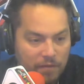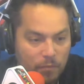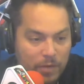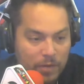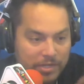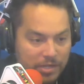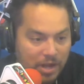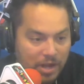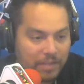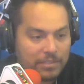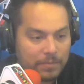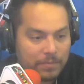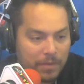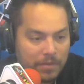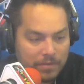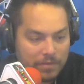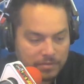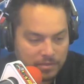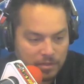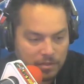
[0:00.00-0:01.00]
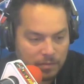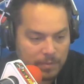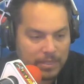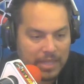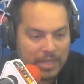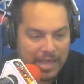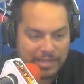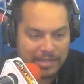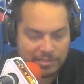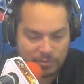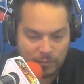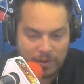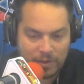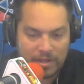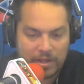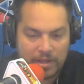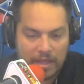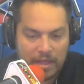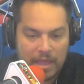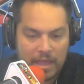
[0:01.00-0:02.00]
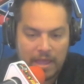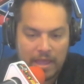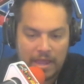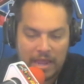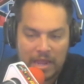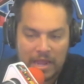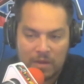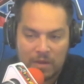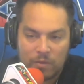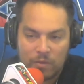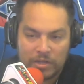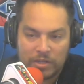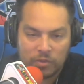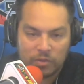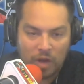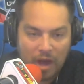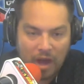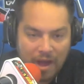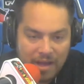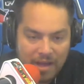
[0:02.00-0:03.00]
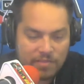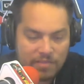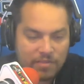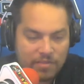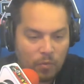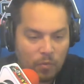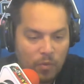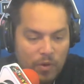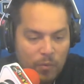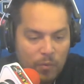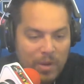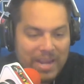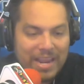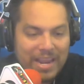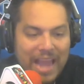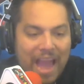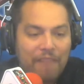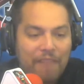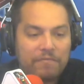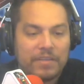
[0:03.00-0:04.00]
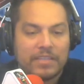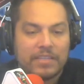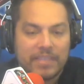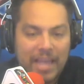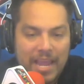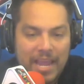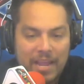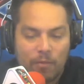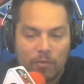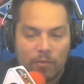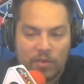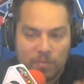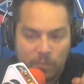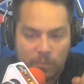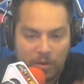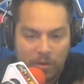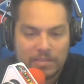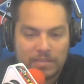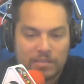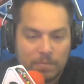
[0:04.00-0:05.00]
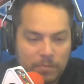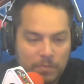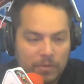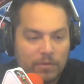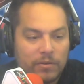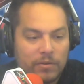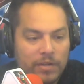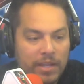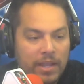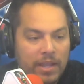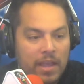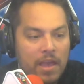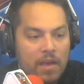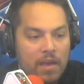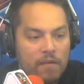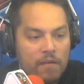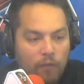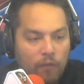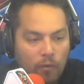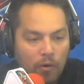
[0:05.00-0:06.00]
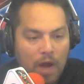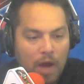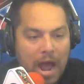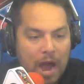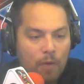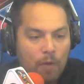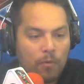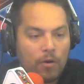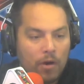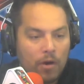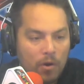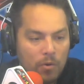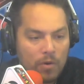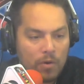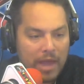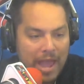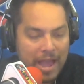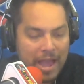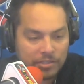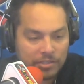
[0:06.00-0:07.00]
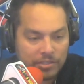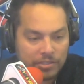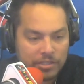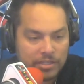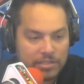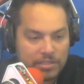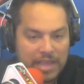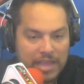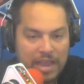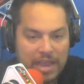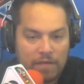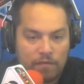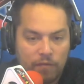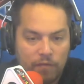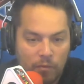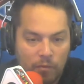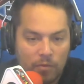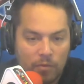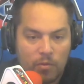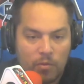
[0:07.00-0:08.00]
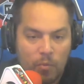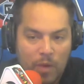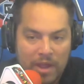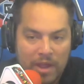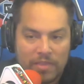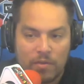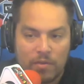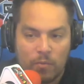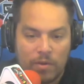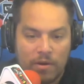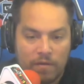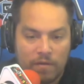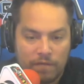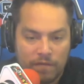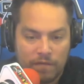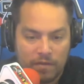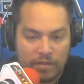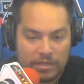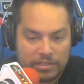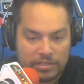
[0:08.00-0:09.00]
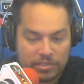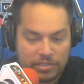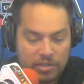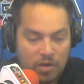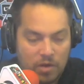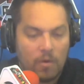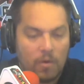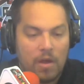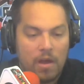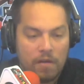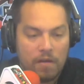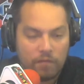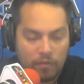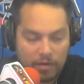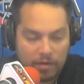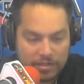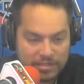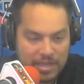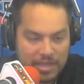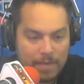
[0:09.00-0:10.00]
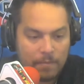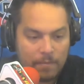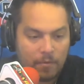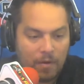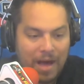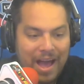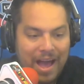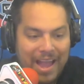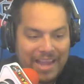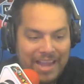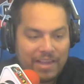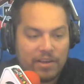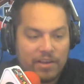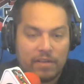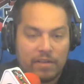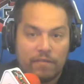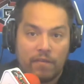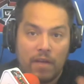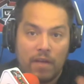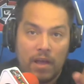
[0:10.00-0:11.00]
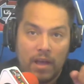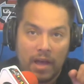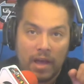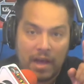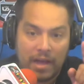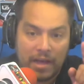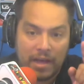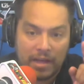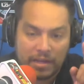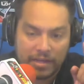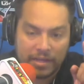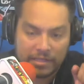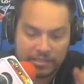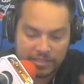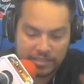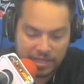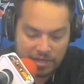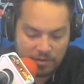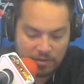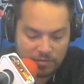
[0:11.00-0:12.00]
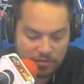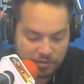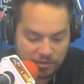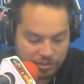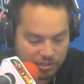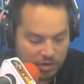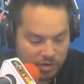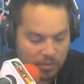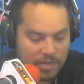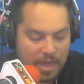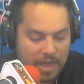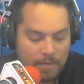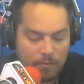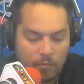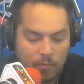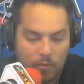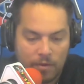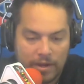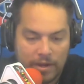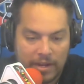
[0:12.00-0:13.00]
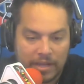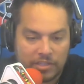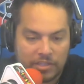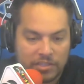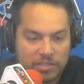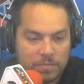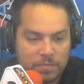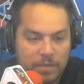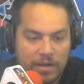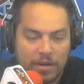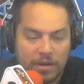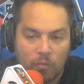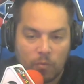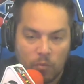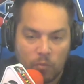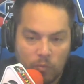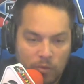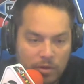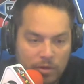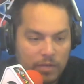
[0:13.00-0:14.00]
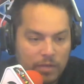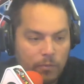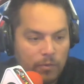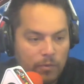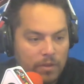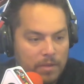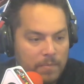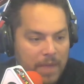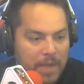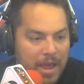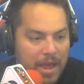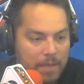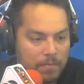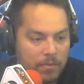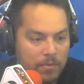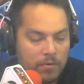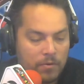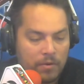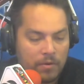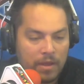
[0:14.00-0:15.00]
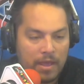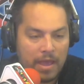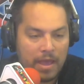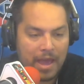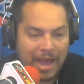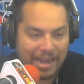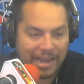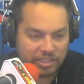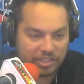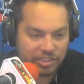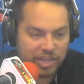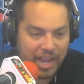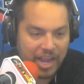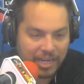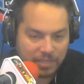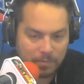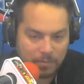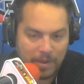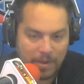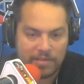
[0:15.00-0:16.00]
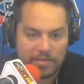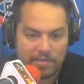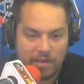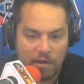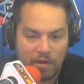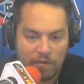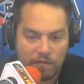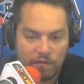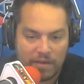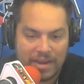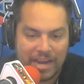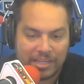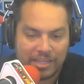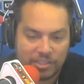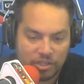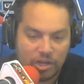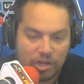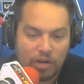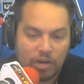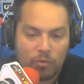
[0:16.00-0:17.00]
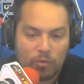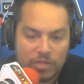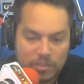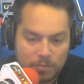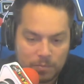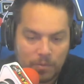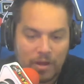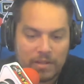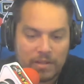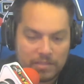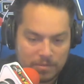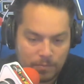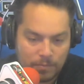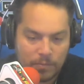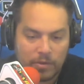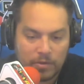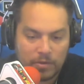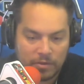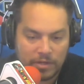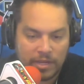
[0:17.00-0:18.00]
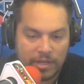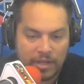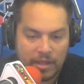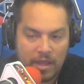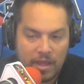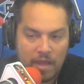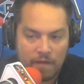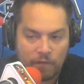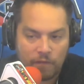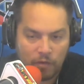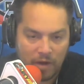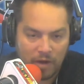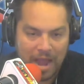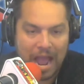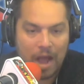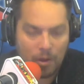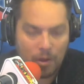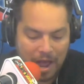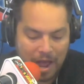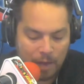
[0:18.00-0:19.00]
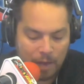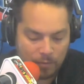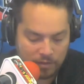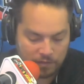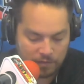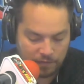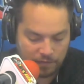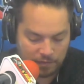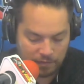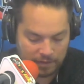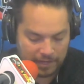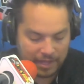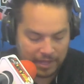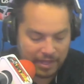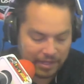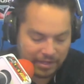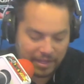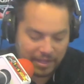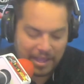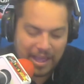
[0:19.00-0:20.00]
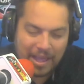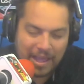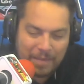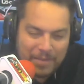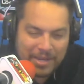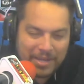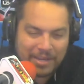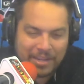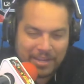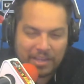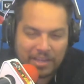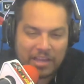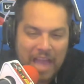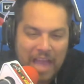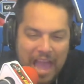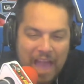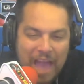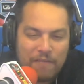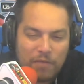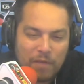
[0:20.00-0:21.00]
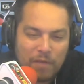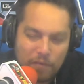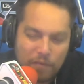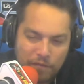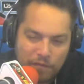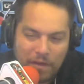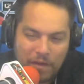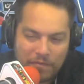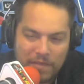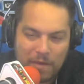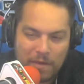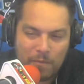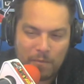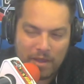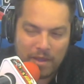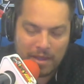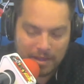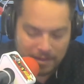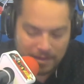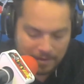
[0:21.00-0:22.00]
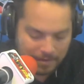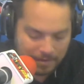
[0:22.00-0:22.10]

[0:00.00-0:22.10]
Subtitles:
and we talked about this a little bit last week, in which we have to take responsibility for our own actions and for the way that we are feeling. So, for example, I could have continued the show that morning and just been in a really, really bad mood. I checked myself, and I took responsibility for how I was feeling. Have you ever felt that way?